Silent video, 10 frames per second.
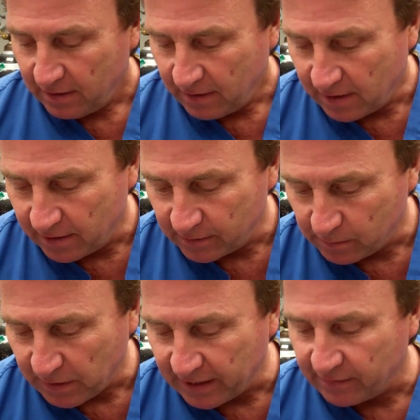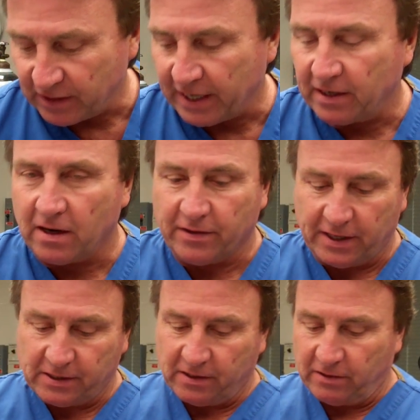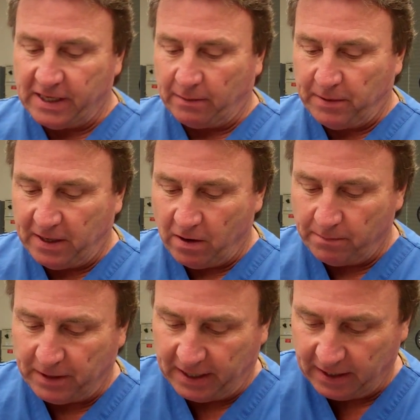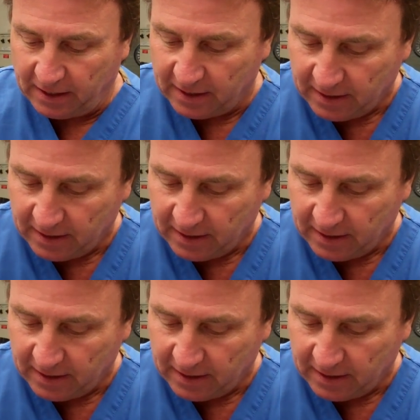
There's plenty of data on this. You take PRP,